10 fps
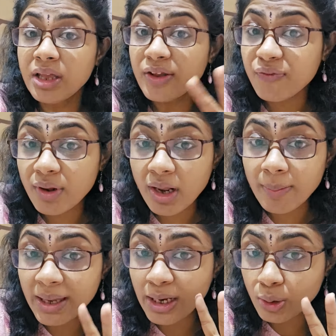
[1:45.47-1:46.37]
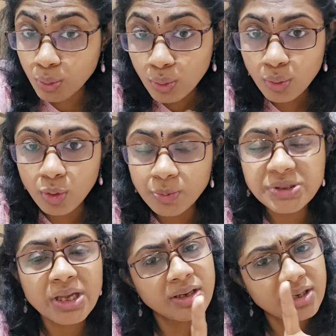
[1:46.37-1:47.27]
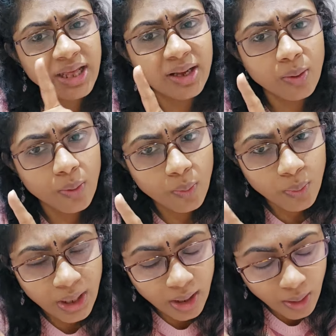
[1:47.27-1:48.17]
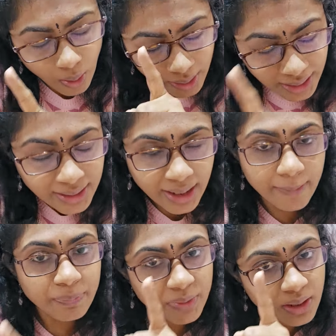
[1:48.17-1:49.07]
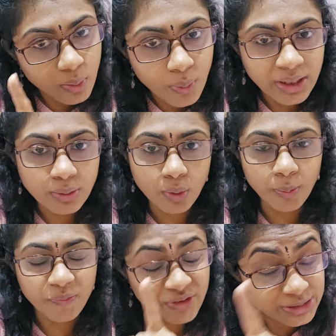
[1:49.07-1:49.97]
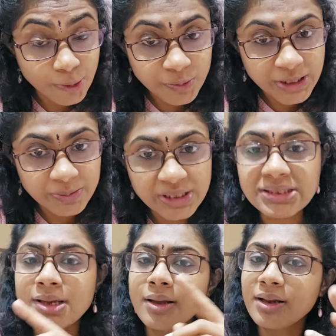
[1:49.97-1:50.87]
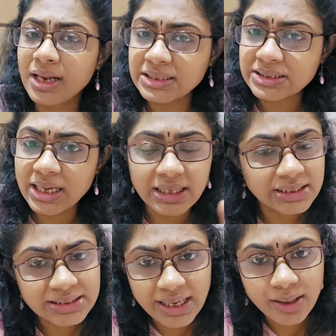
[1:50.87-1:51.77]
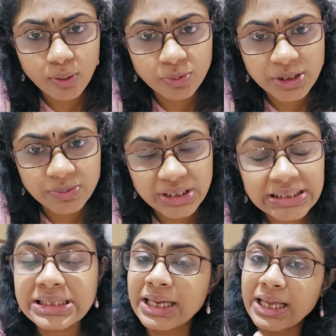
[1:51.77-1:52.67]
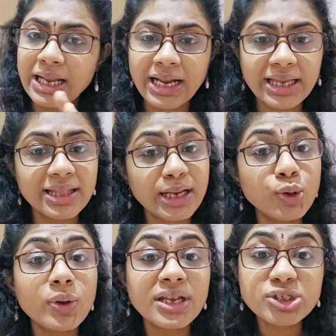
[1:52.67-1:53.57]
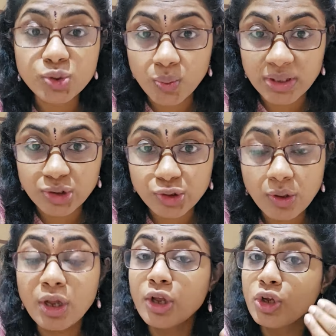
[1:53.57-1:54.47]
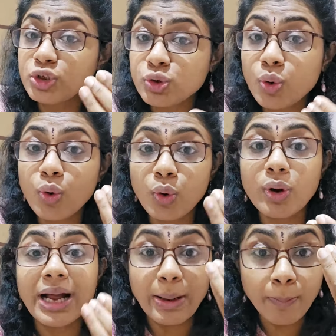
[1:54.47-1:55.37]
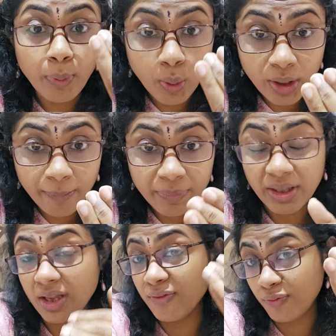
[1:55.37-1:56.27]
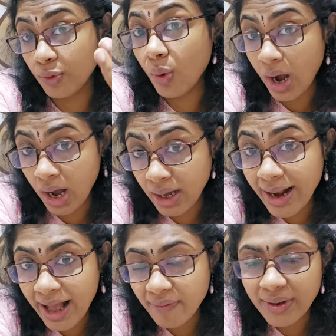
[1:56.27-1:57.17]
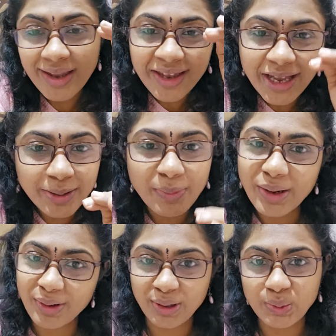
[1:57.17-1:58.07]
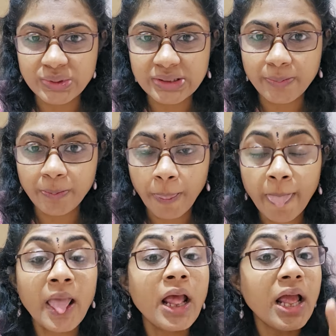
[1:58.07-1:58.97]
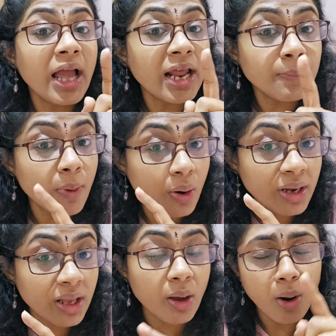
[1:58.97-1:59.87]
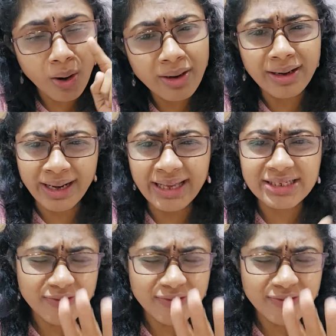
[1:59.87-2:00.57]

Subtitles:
If you're aiming at 2 groups, take on a day. One group, first group subjects, next day, second group subjects. Like that, you can switch. So, boredom, if you are having, it may reduce. And morning or night,